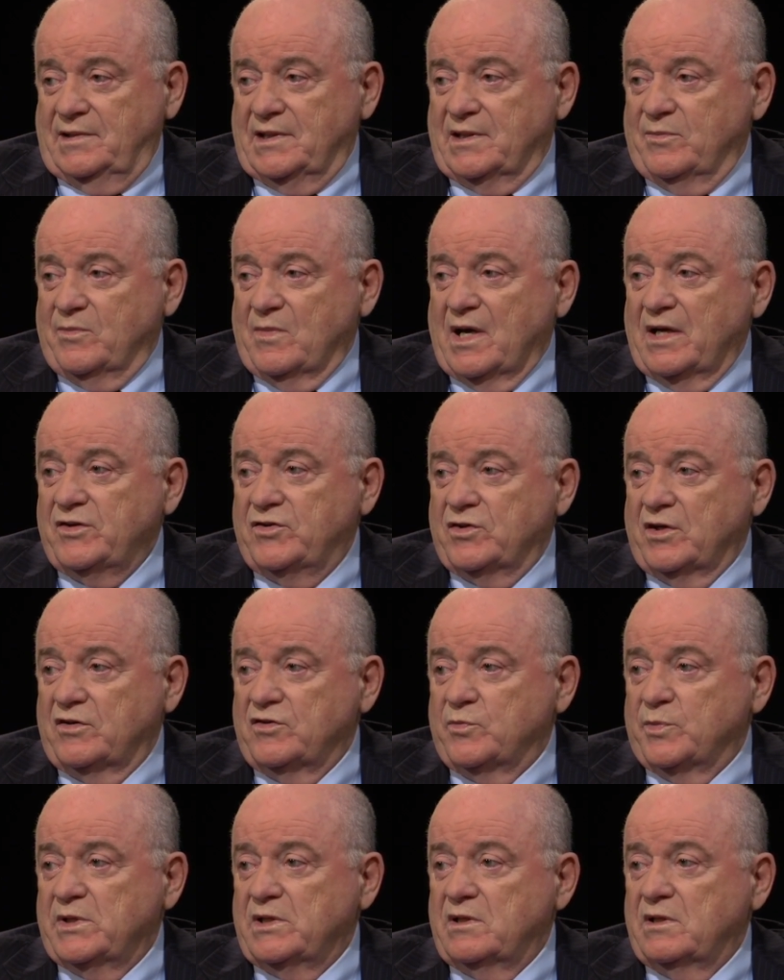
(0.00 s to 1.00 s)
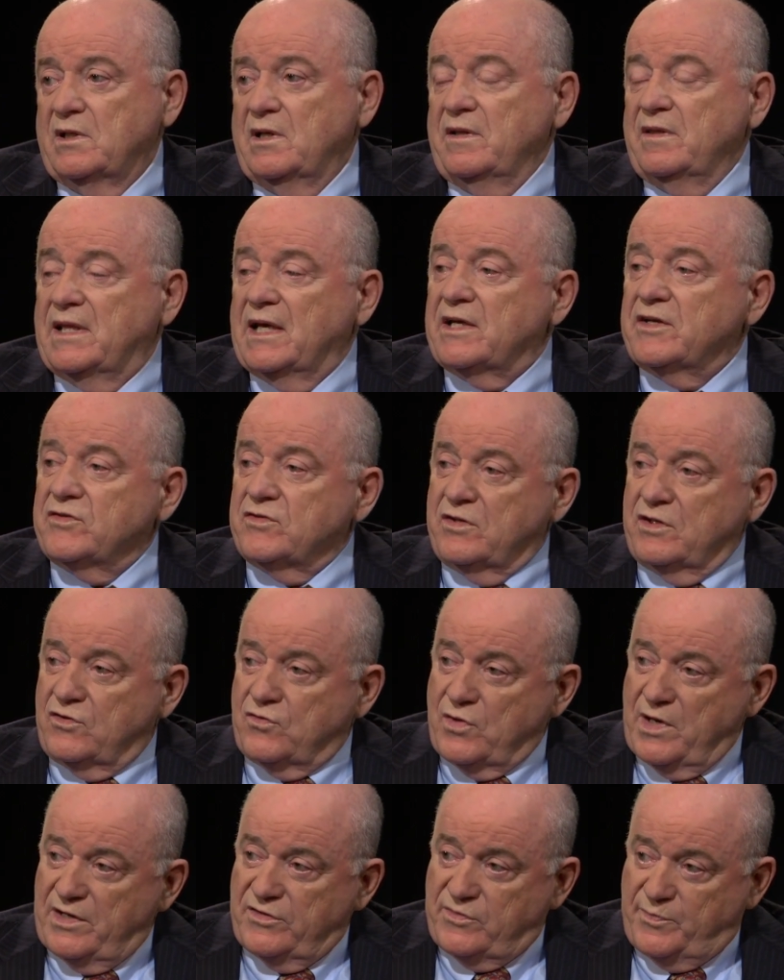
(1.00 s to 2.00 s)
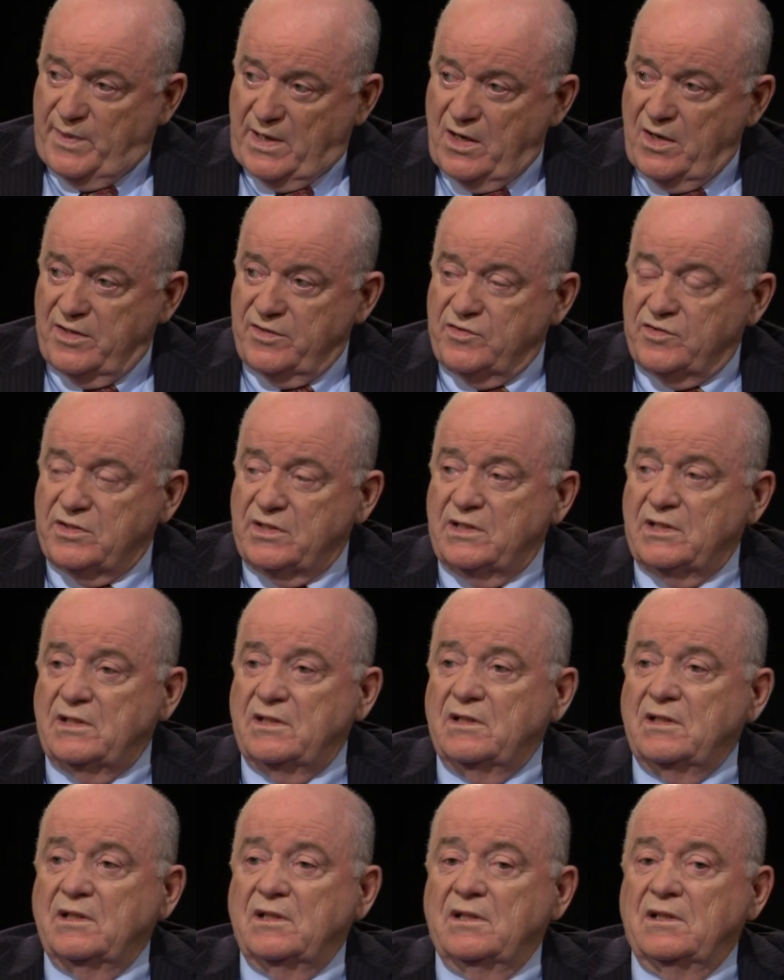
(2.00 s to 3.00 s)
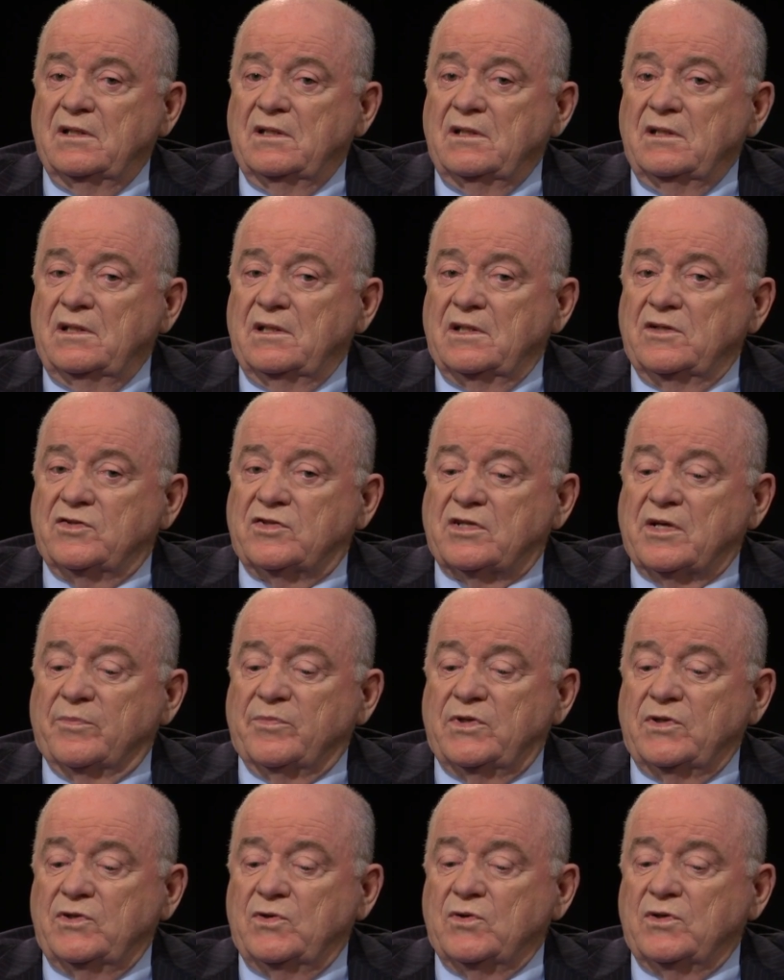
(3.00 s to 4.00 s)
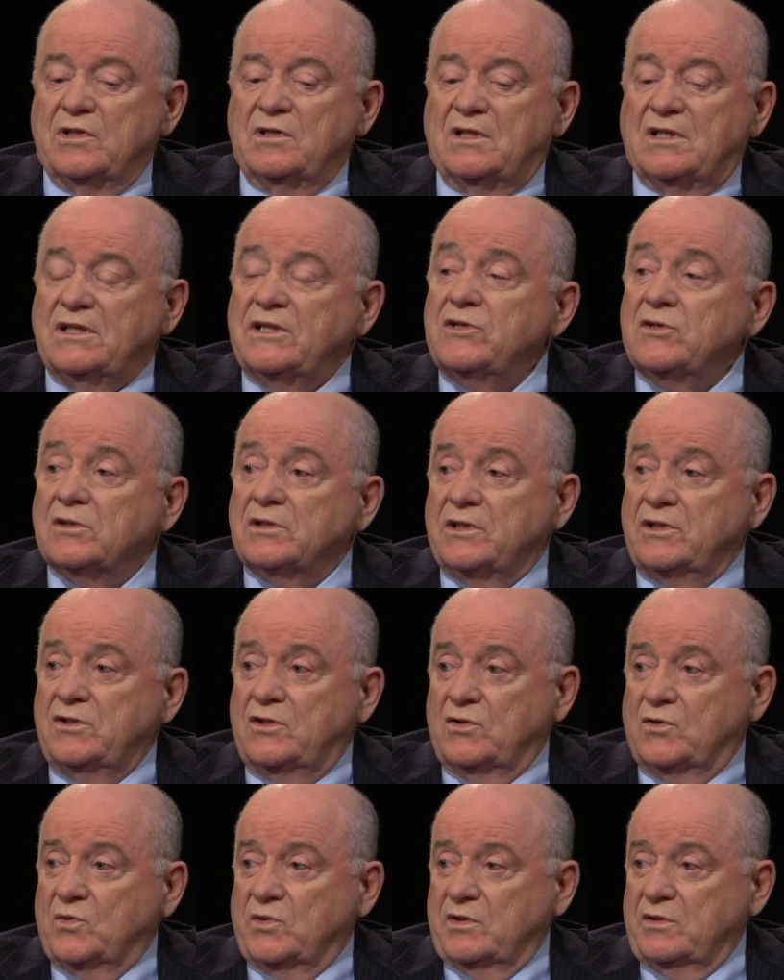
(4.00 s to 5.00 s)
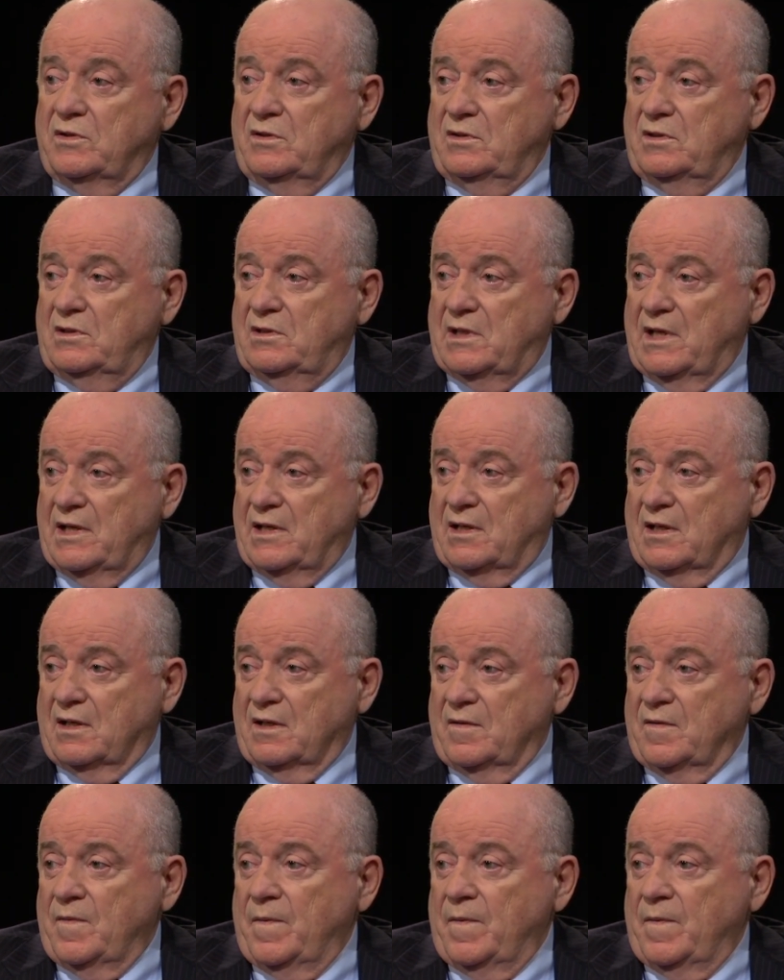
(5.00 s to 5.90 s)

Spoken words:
in my judgment. That is, the transparency is something you can clearly do with data.